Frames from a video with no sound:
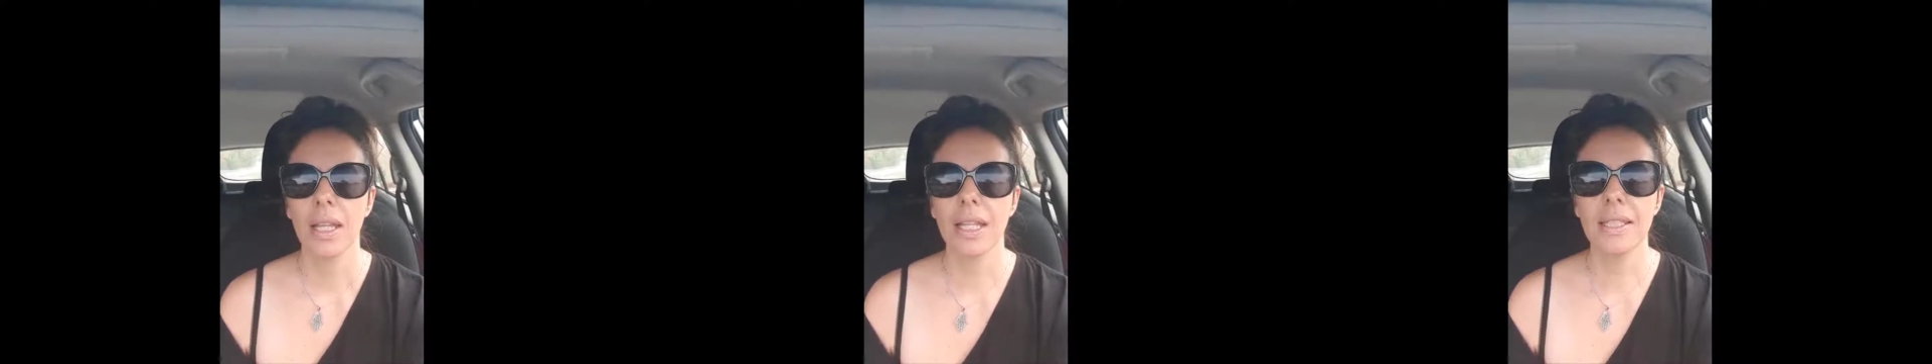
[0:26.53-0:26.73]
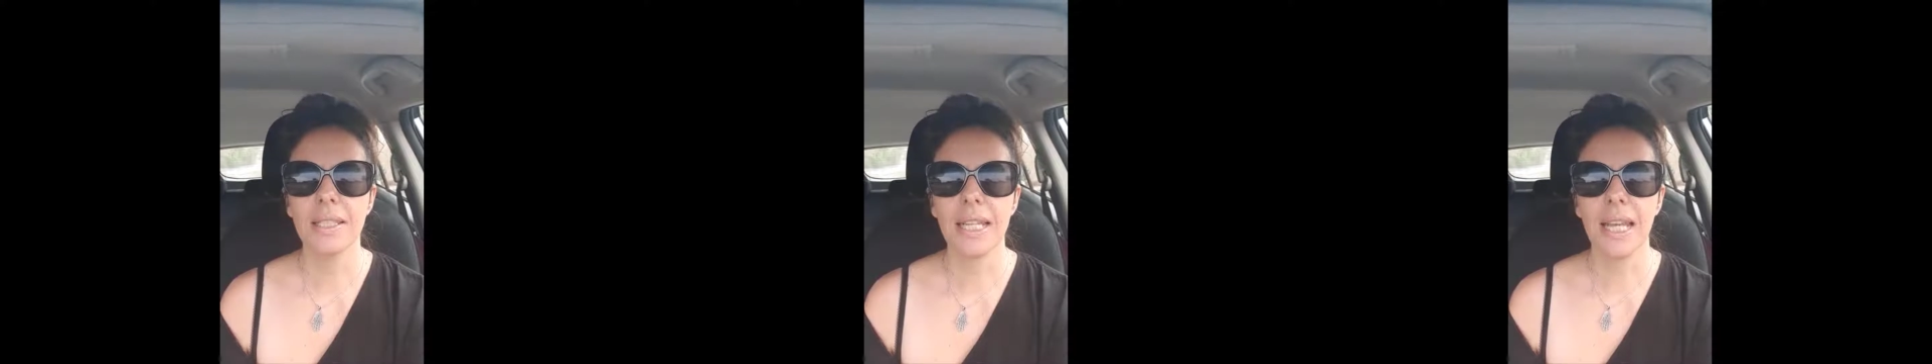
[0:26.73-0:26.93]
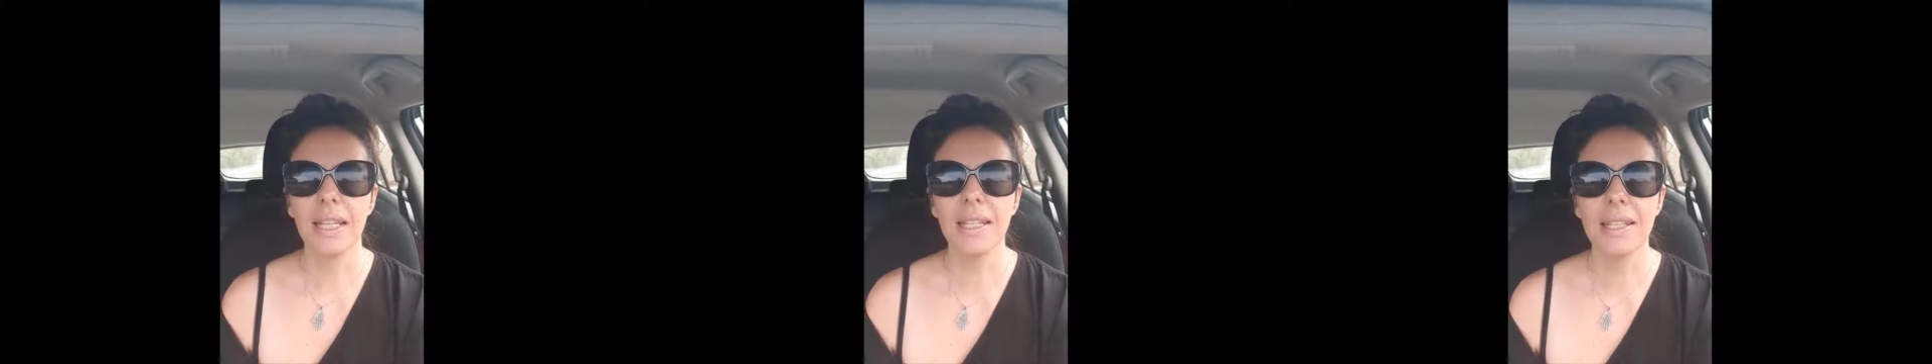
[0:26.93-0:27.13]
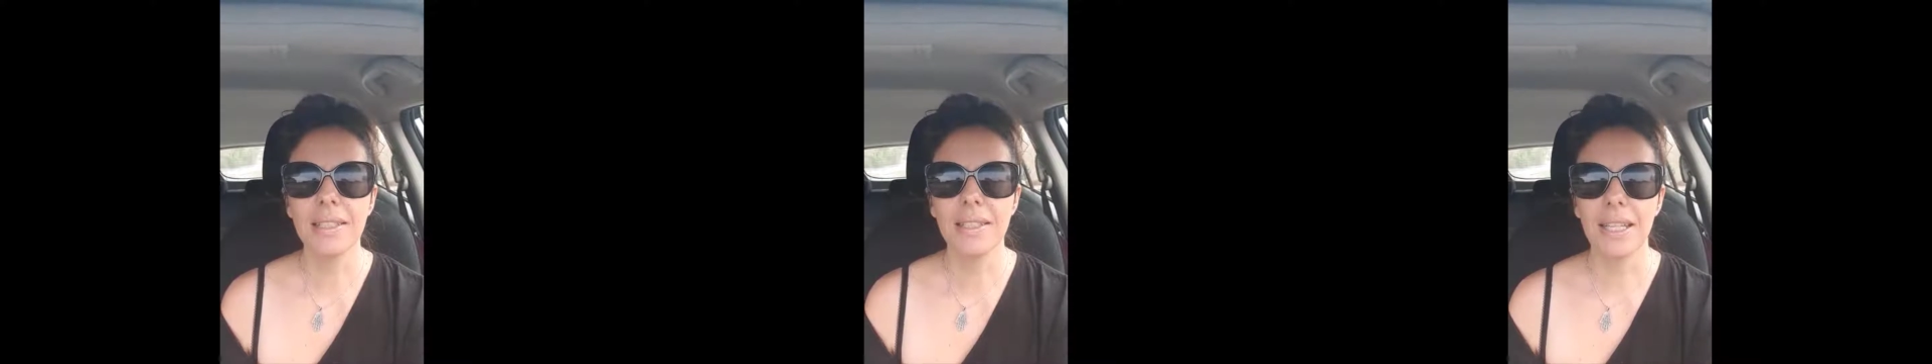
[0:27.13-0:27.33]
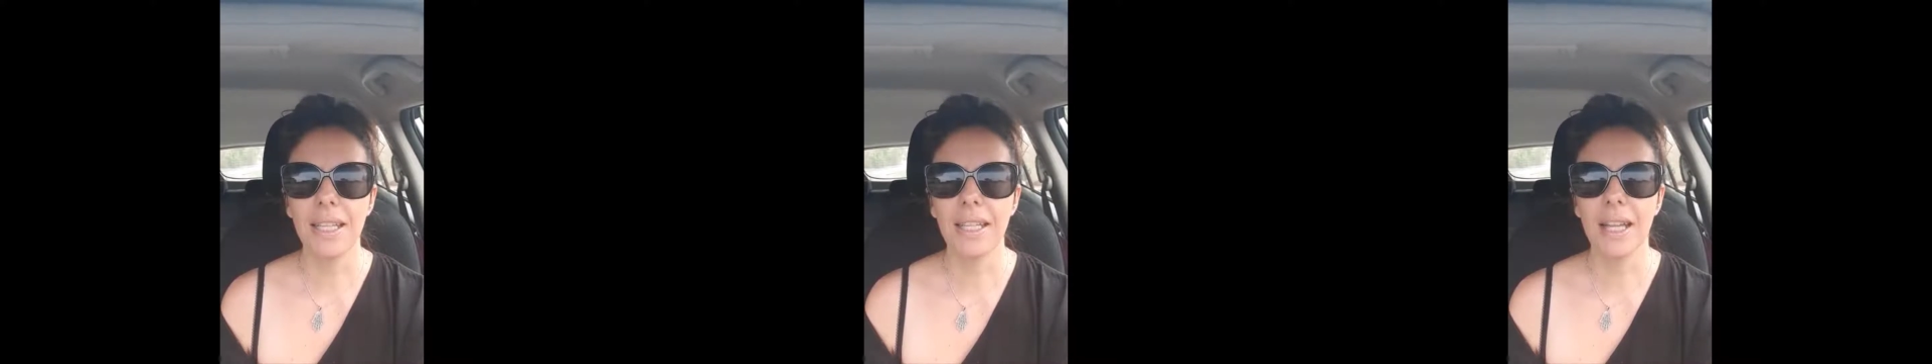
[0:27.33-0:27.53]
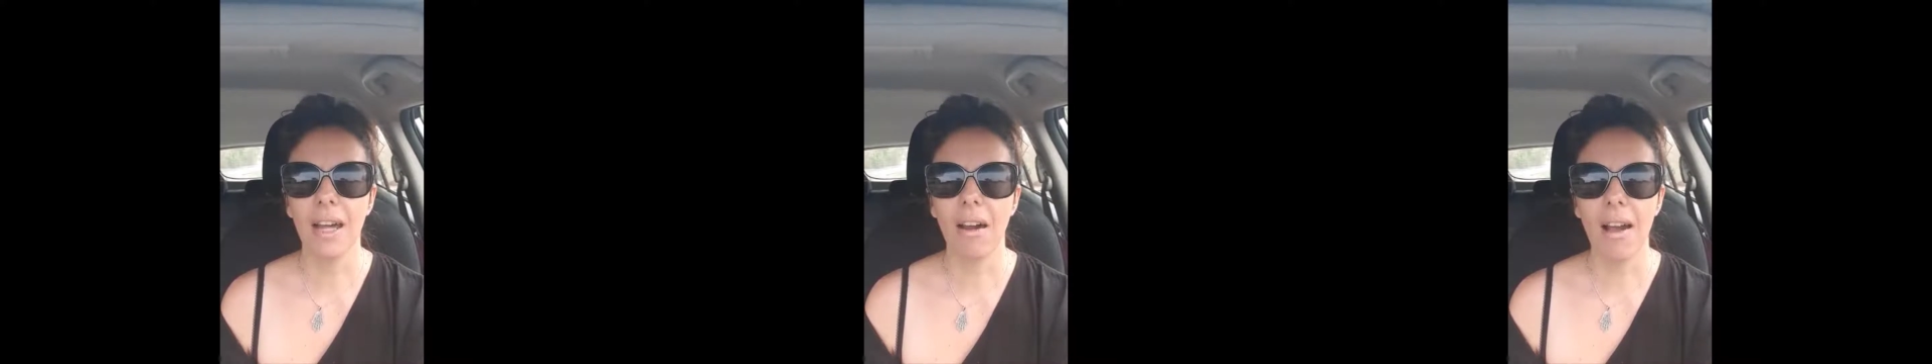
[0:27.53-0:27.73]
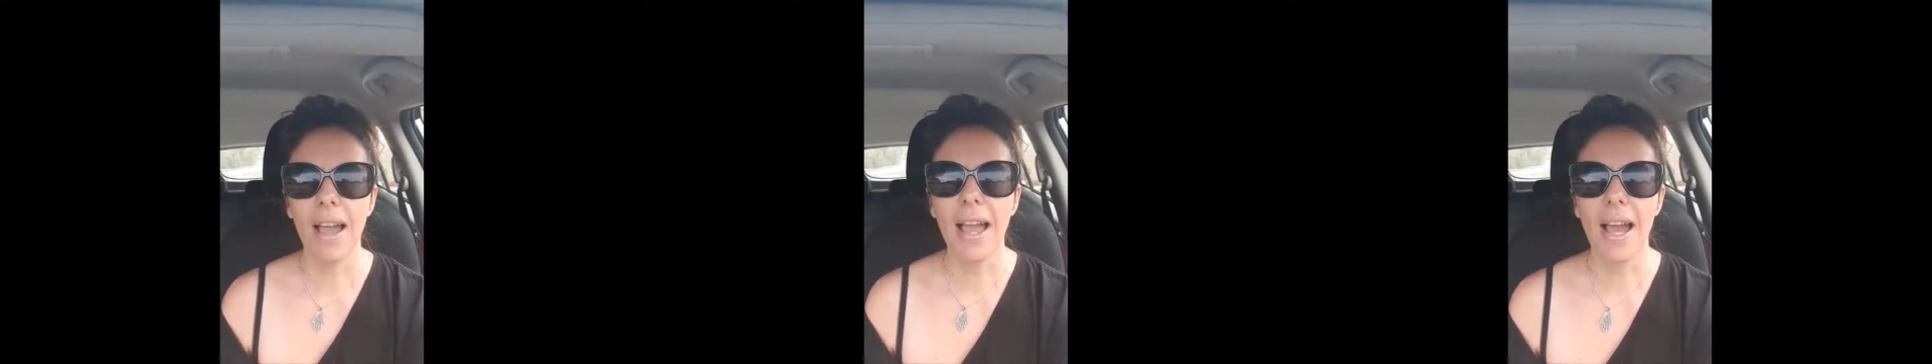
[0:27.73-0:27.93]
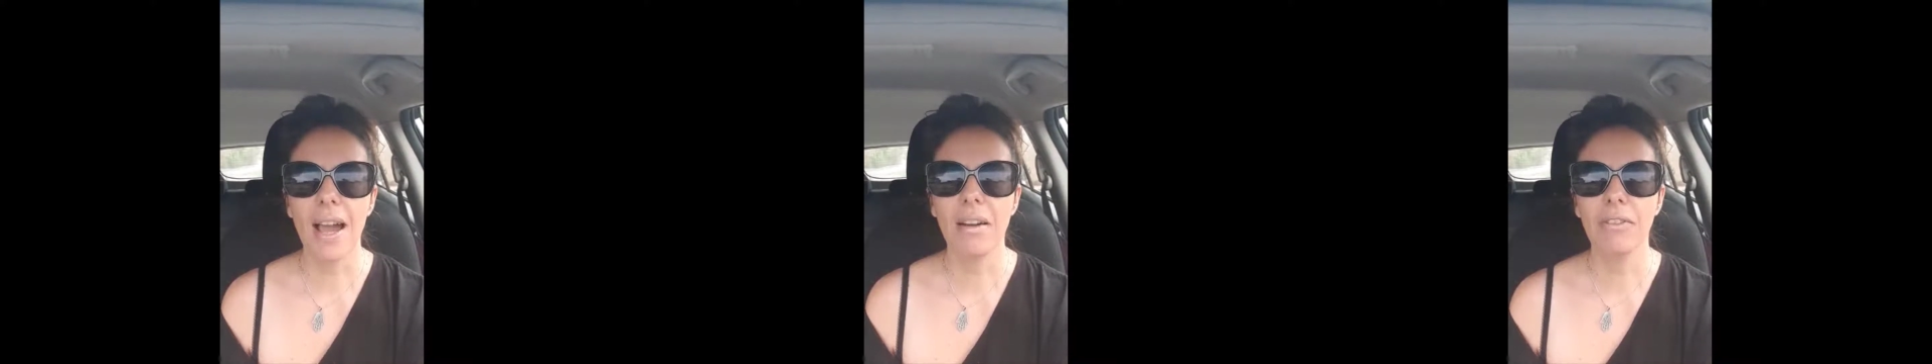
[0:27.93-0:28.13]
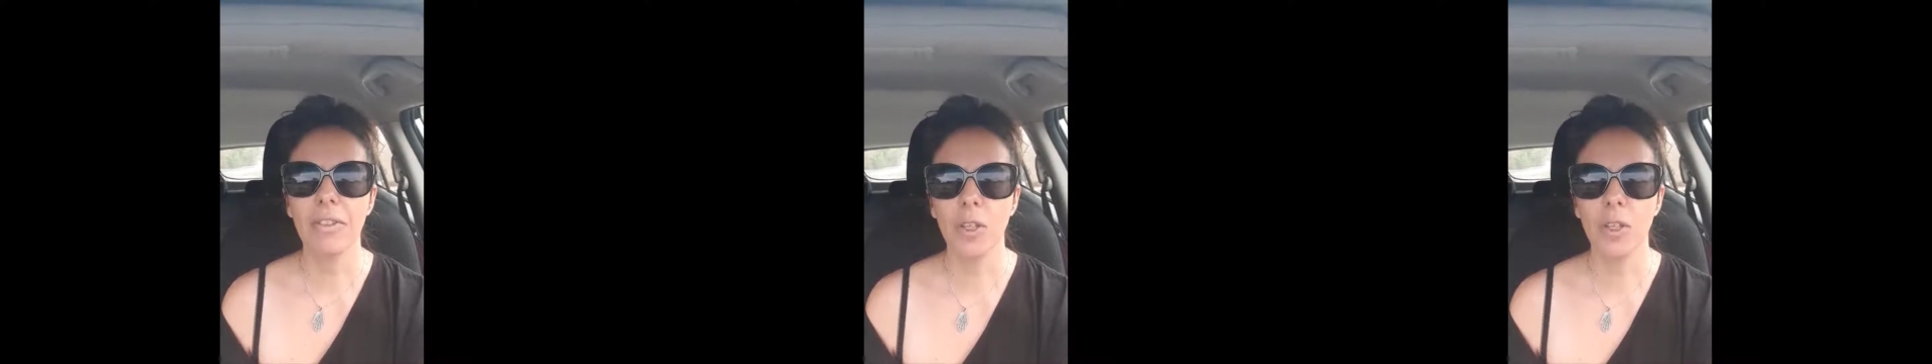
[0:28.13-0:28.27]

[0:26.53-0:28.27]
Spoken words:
this tendency that I have,